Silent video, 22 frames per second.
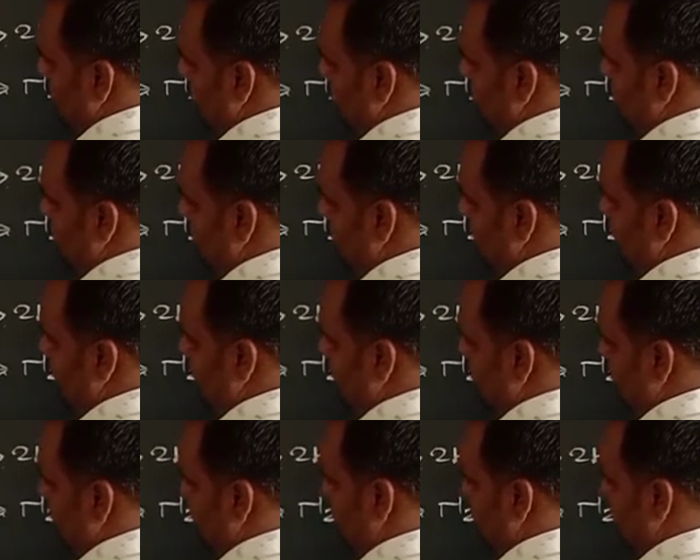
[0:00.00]
Hi,
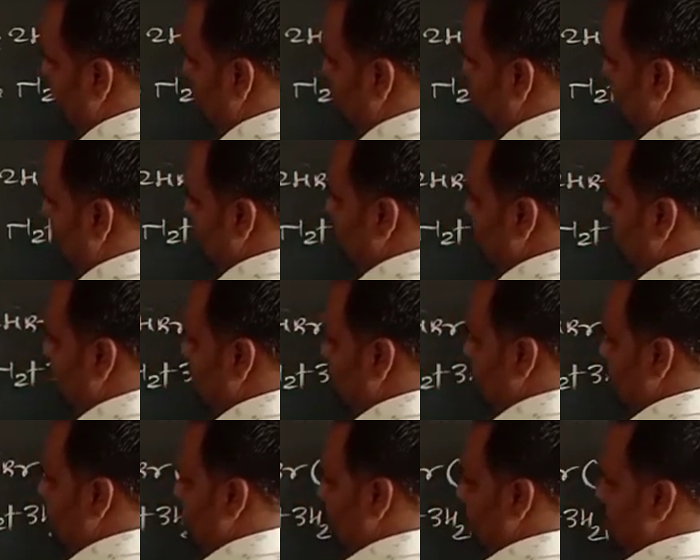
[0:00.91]
so
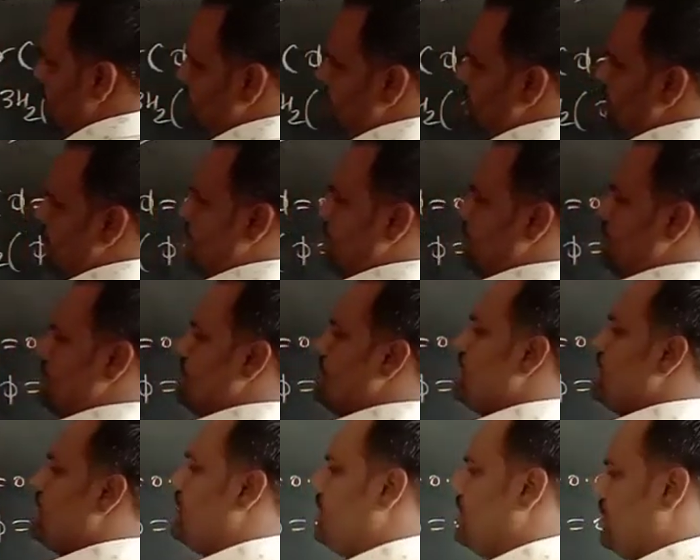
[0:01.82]
it will gives
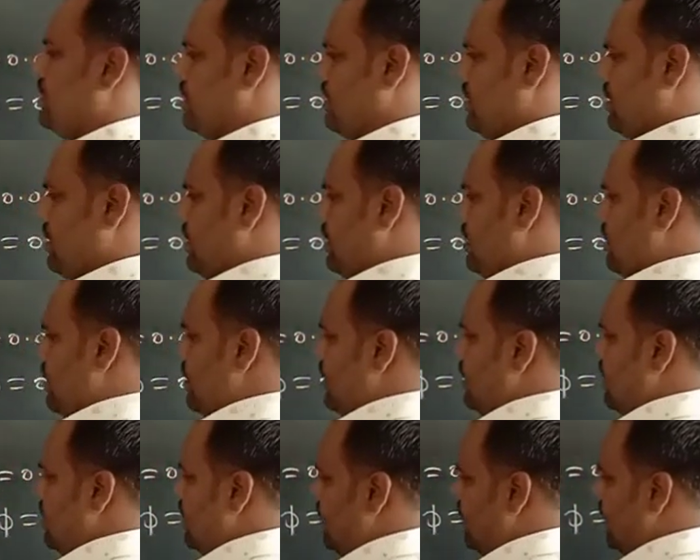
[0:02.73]

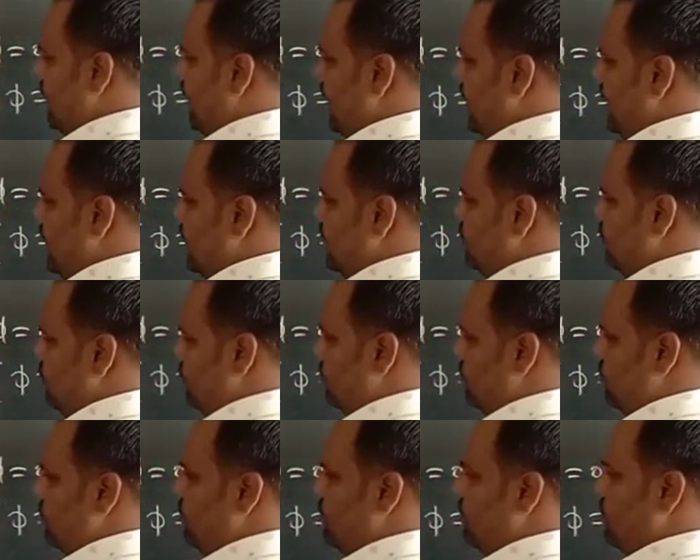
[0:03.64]
I2
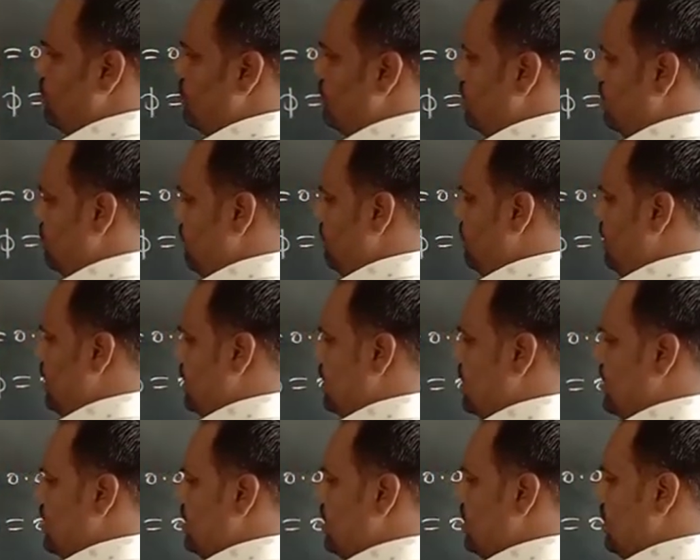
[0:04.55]
plus
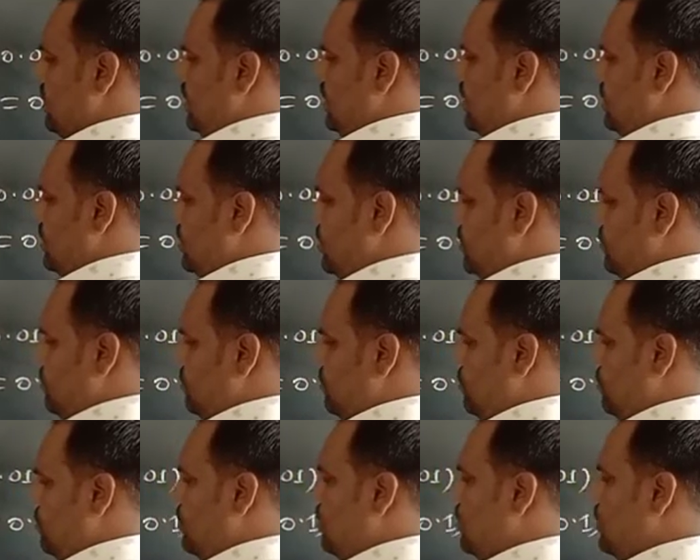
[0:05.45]
H2.
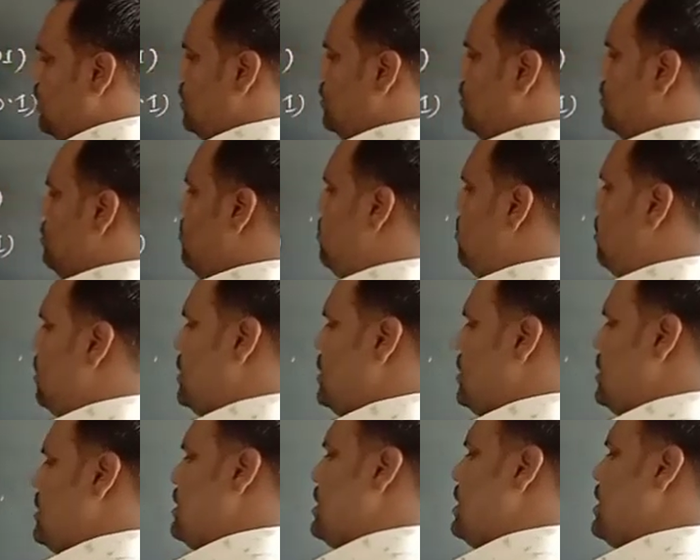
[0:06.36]
So for this
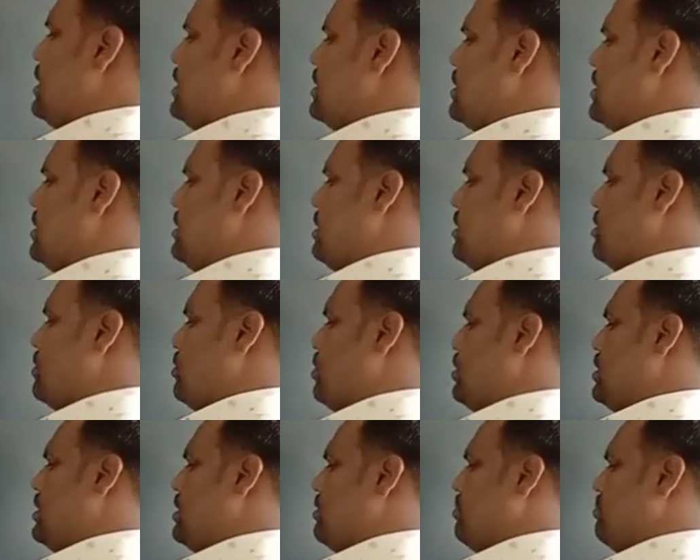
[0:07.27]
reaction,
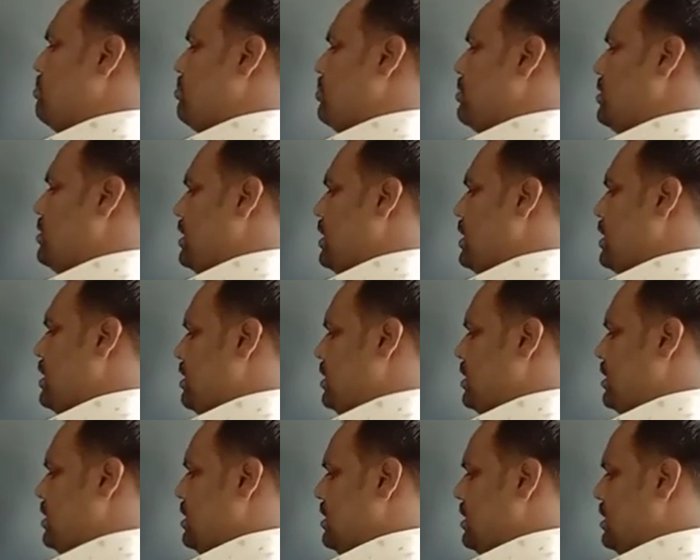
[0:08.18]
quantum yield is
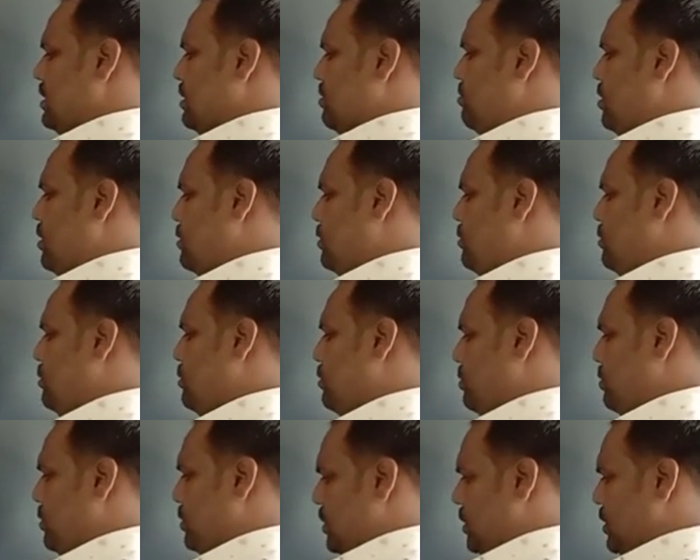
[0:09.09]
equal to
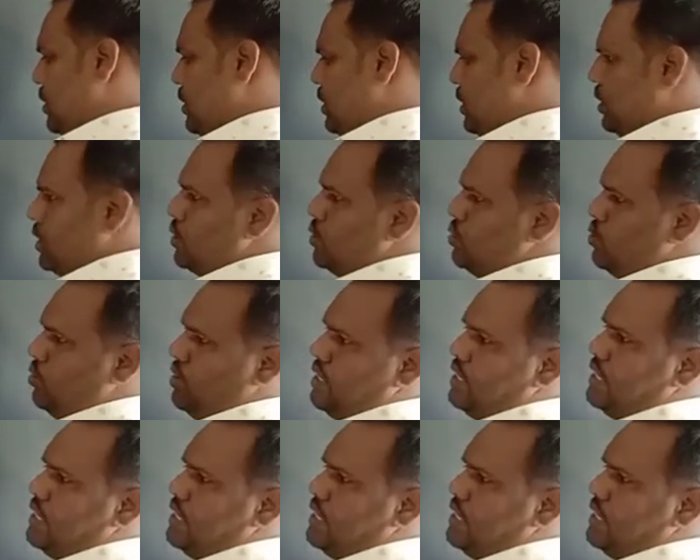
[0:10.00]
unity.